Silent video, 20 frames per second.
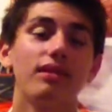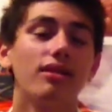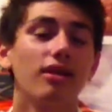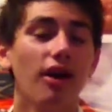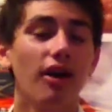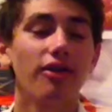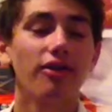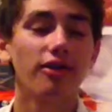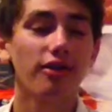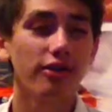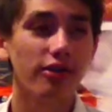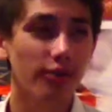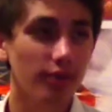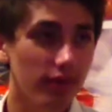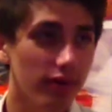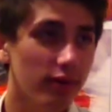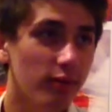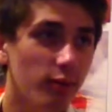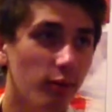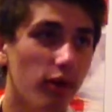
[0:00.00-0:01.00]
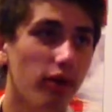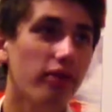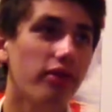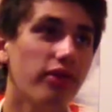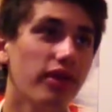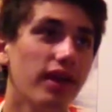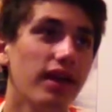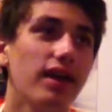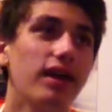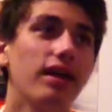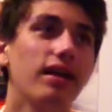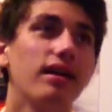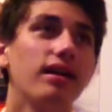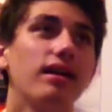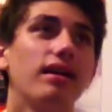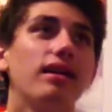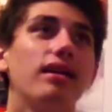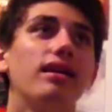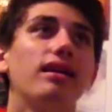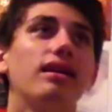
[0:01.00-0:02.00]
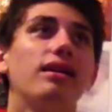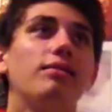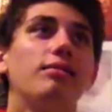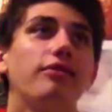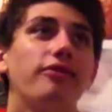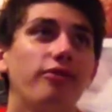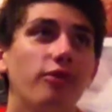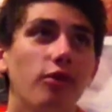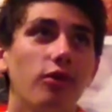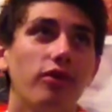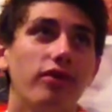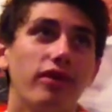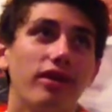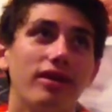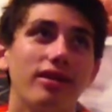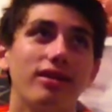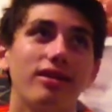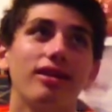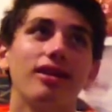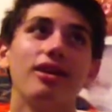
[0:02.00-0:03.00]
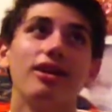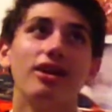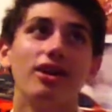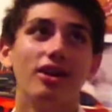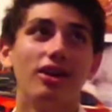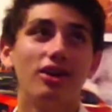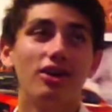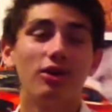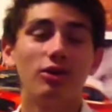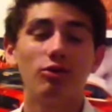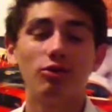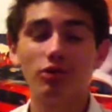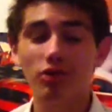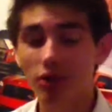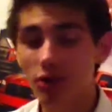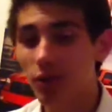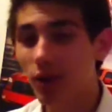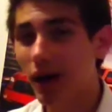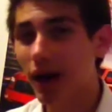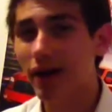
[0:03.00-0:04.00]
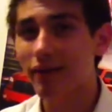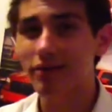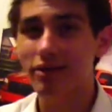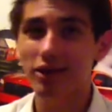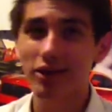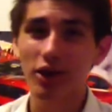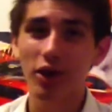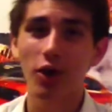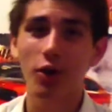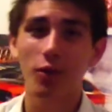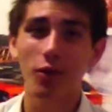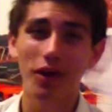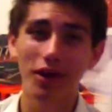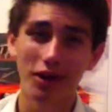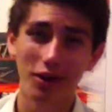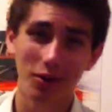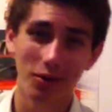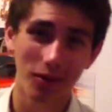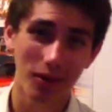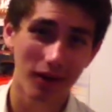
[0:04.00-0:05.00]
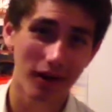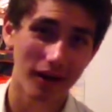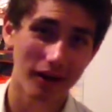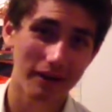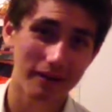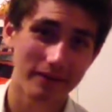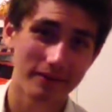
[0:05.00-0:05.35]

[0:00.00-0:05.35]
Although there is one thing before this, you do have to know what you want.